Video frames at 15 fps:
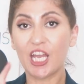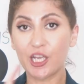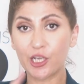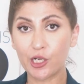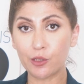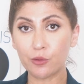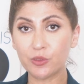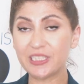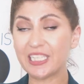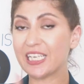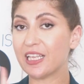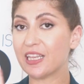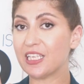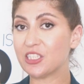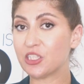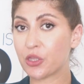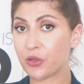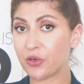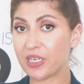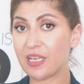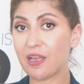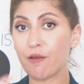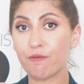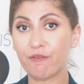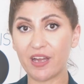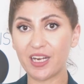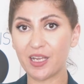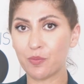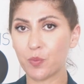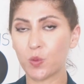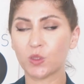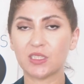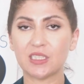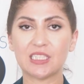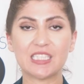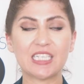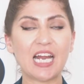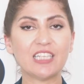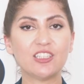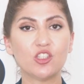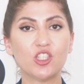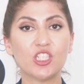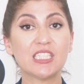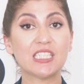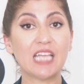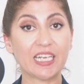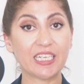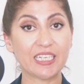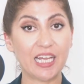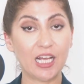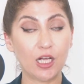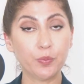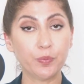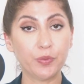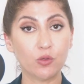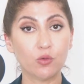including these three very important strategies that can help